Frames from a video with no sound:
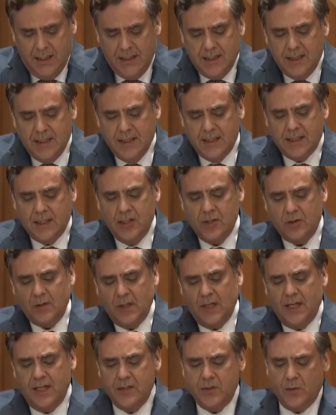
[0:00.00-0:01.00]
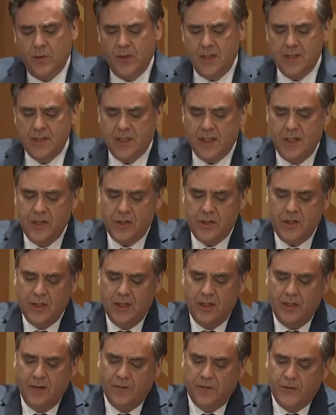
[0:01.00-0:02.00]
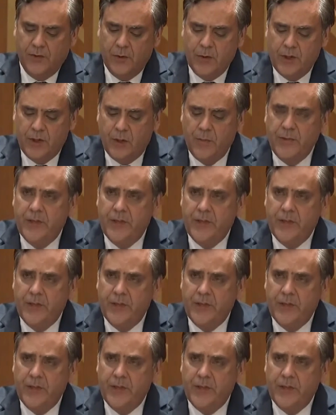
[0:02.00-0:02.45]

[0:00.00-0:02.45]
The decentralized organization and fluid